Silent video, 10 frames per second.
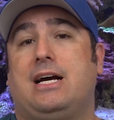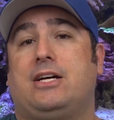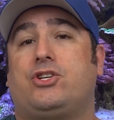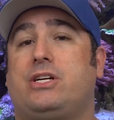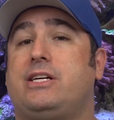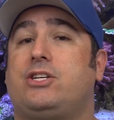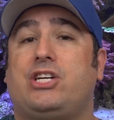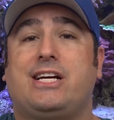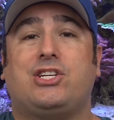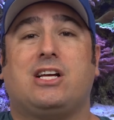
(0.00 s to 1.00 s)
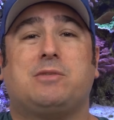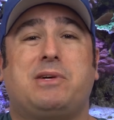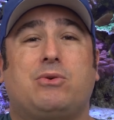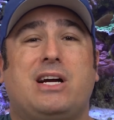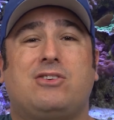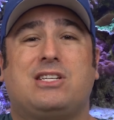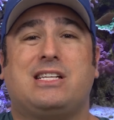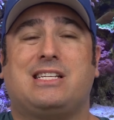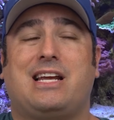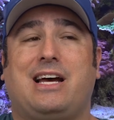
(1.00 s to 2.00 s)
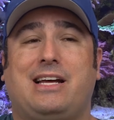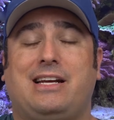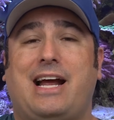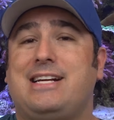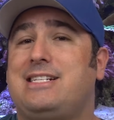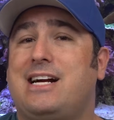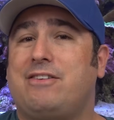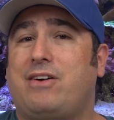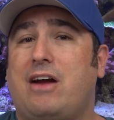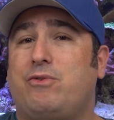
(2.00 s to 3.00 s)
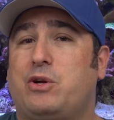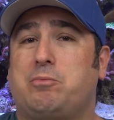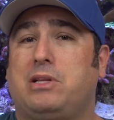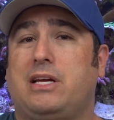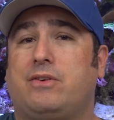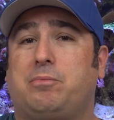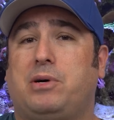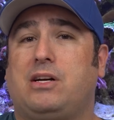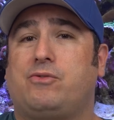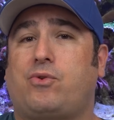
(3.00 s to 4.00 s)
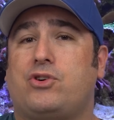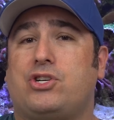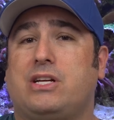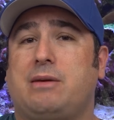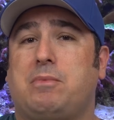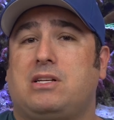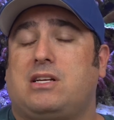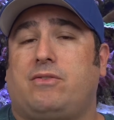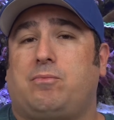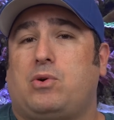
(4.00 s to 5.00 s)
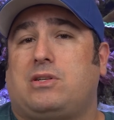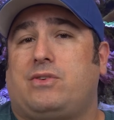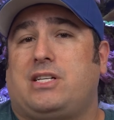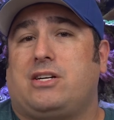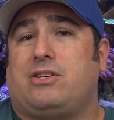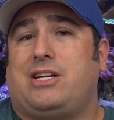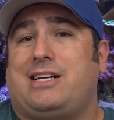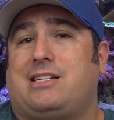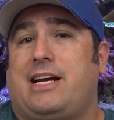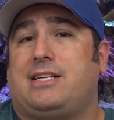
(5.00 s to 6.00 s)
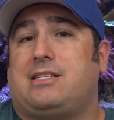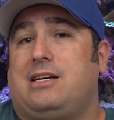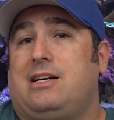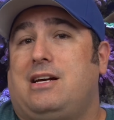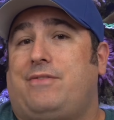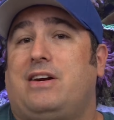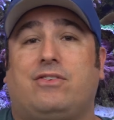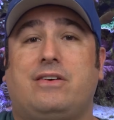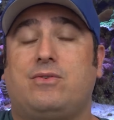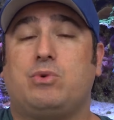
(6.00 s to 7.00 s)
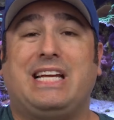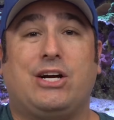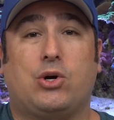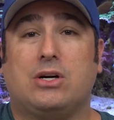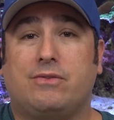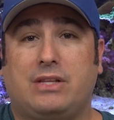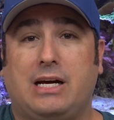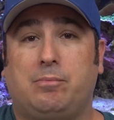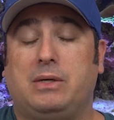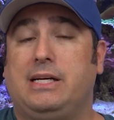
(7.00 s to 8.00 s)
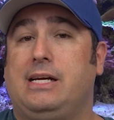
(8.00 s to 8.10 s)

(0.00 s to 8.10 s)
GHL has been around since 1995, you could believe it, but unfortunately most of us here in the United States have never even really heard of them.